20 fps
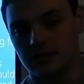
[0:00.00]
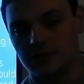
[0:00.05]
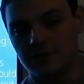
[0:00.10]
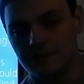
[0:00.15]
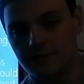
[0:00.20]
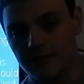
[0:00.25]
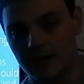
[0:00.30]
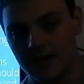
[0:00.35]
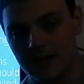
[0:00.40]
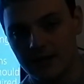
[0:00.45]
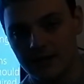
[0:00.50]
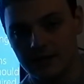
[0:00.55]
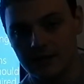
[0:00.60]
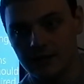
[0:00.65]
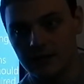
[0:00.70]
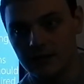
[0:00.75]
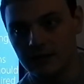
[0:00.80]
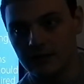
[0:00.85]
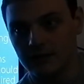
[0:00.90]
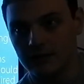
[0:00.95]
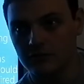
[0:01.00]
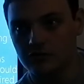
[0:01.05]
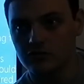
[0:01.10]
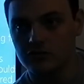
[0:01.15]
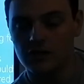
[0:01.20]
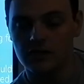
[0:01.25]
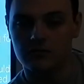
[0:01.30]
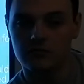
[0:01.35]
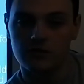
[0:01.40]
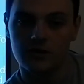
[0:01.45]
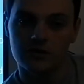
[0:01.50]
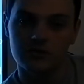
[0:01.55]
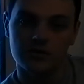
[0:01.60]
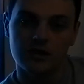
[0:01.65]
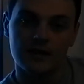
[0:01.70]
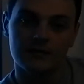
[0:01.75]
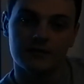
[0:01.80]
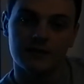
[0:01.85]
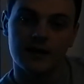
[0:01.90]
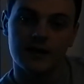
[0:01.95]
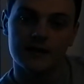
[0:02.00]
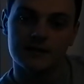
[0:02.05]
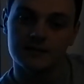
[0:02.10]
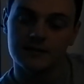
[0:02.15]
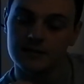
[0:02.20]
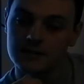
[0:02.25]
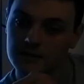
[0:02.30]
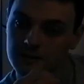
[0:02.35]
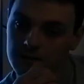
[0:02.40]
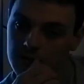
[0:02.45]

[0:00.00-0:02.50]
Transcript: a fake road traffic accident